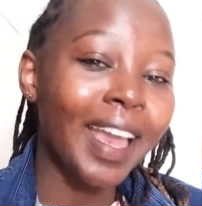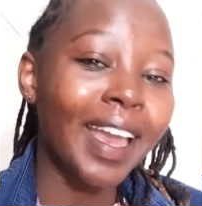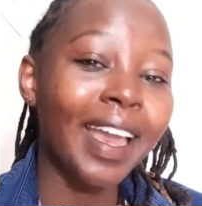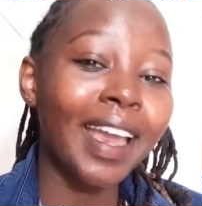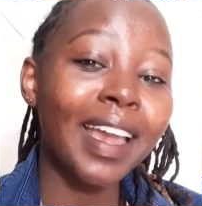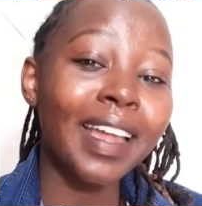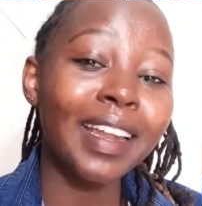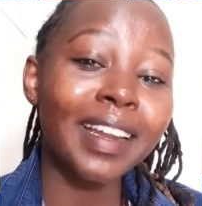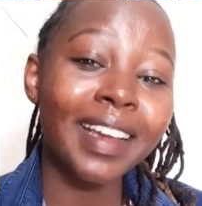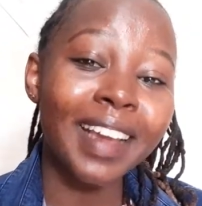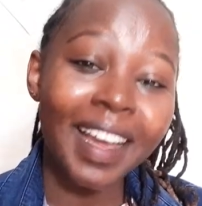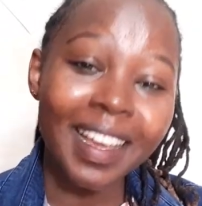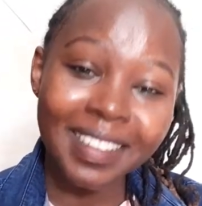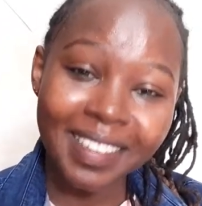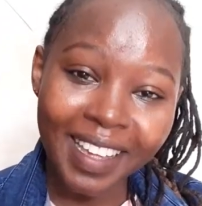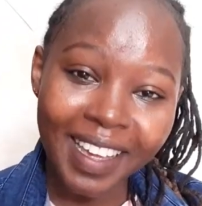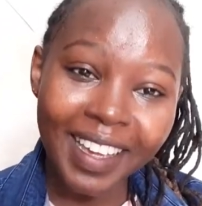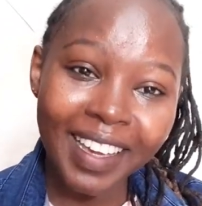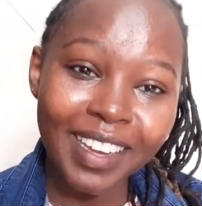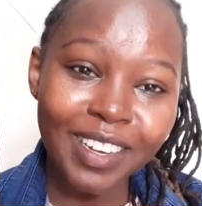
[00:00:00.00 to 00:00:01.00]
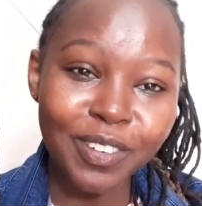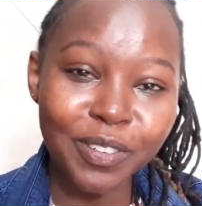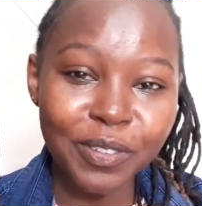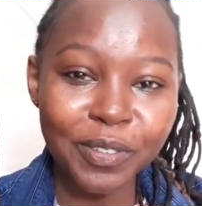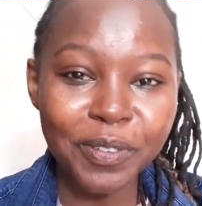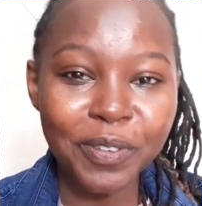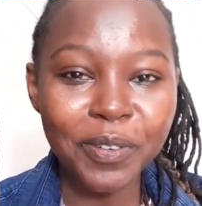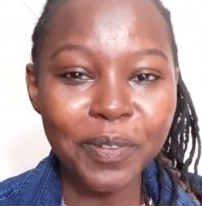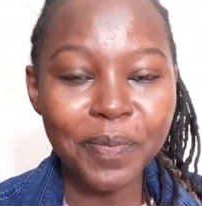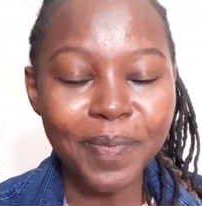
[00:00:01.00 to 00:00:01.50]
And guys, I had to
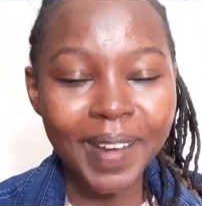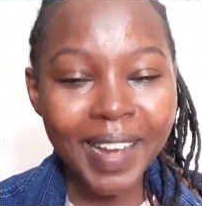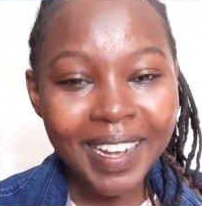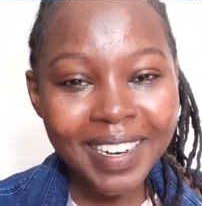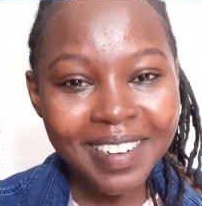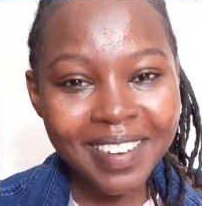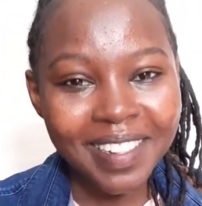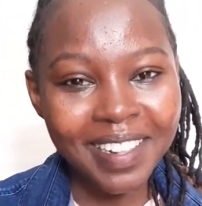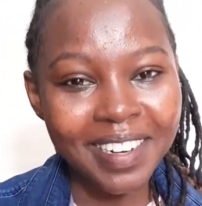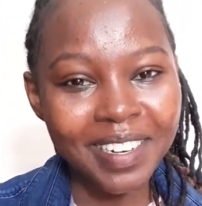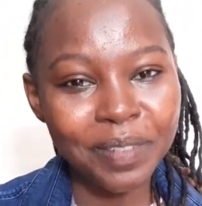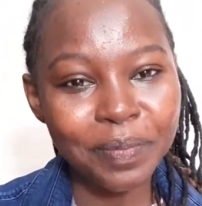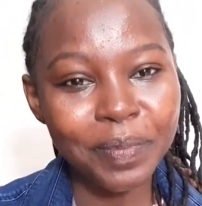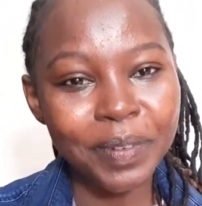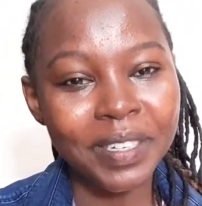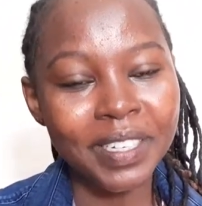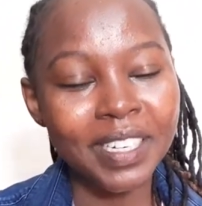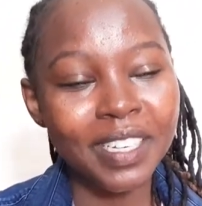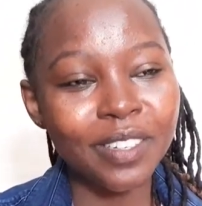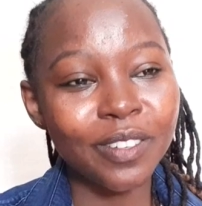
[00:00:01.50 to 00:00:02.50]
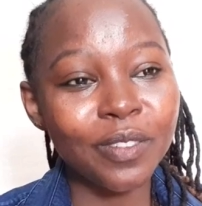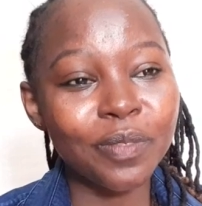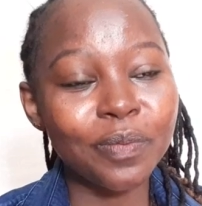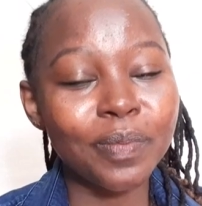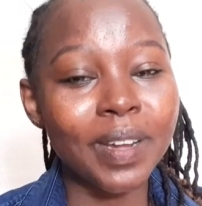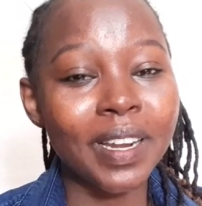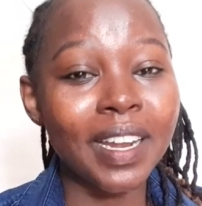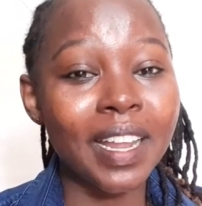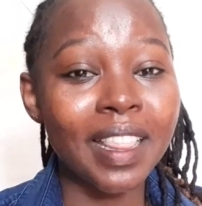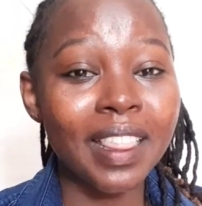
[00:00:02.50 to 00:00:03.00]
go back to the deportation,
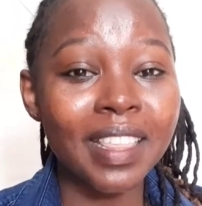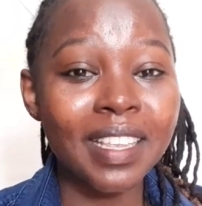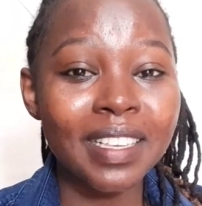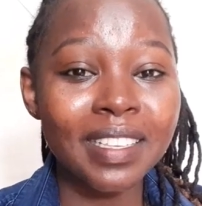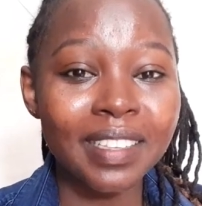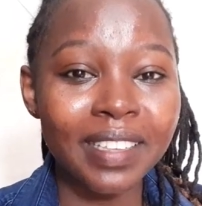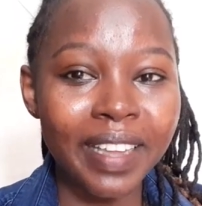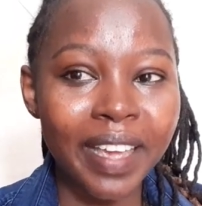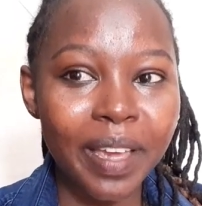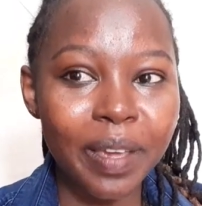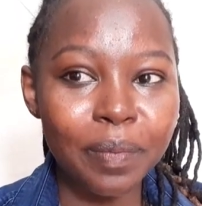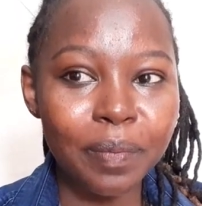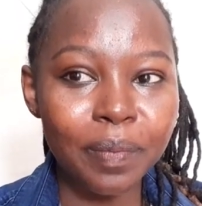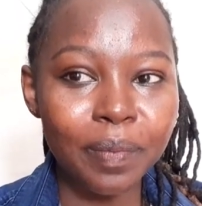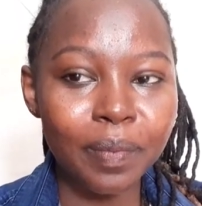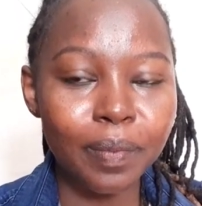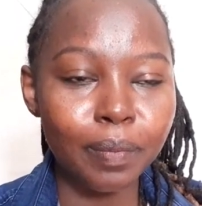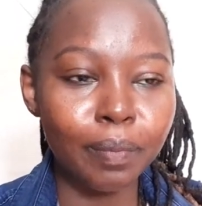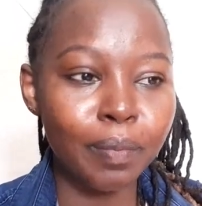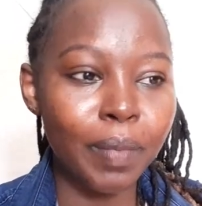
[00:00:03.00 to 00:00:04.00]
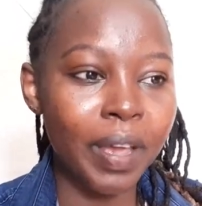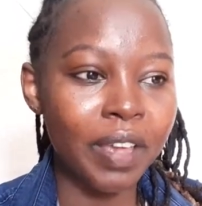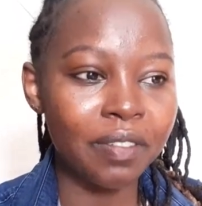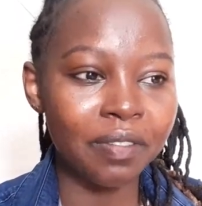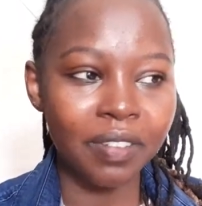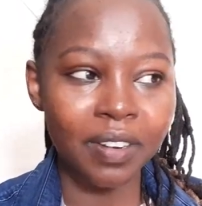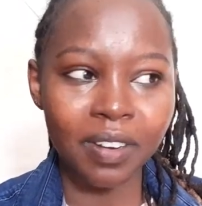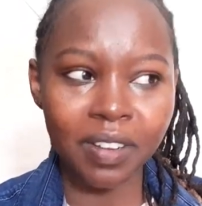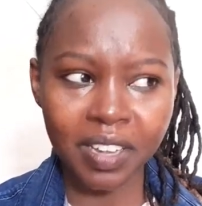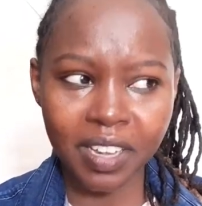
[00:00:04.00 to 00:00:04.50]
but at this time my
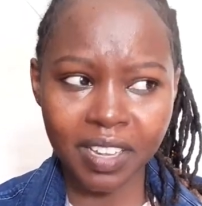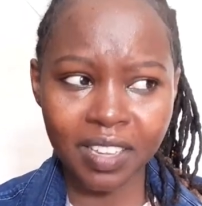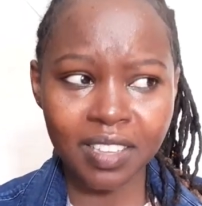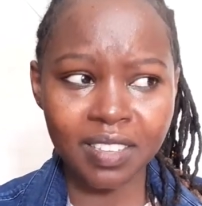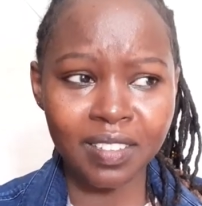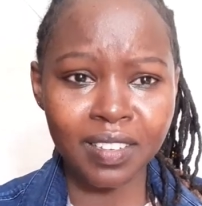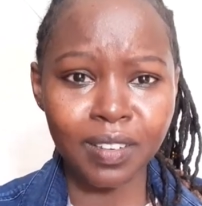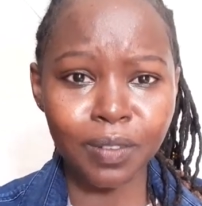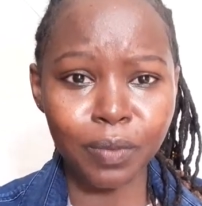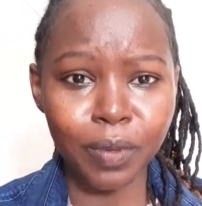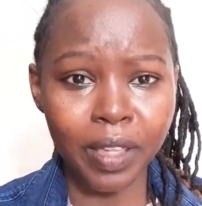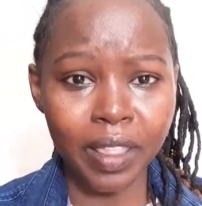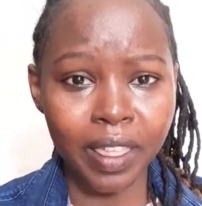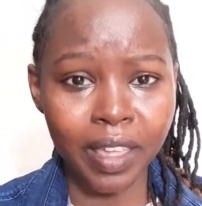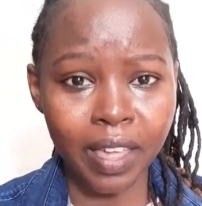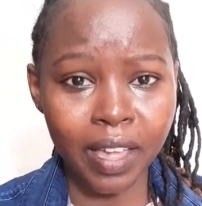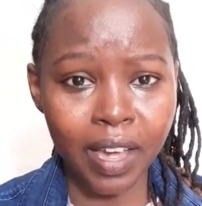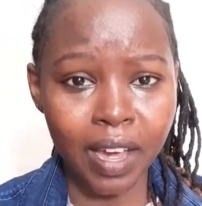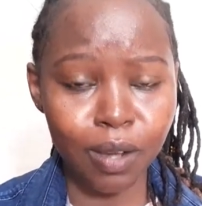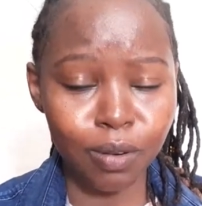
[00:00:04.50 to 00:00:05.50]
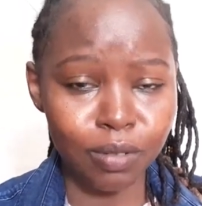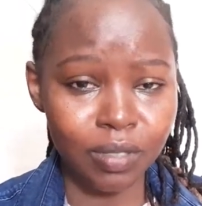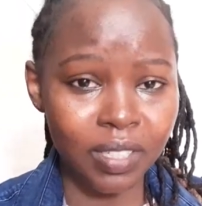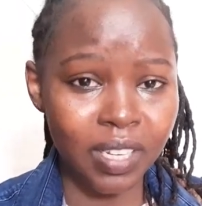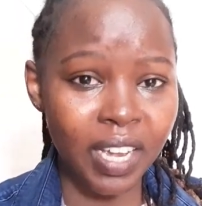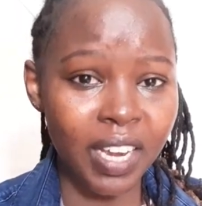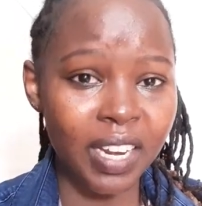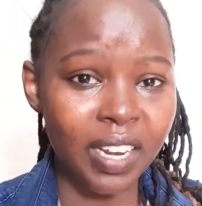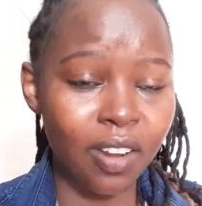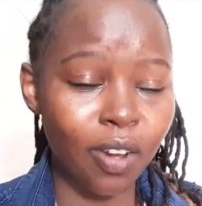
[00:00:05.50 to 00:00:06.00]
fellow Kenyans still were there outside.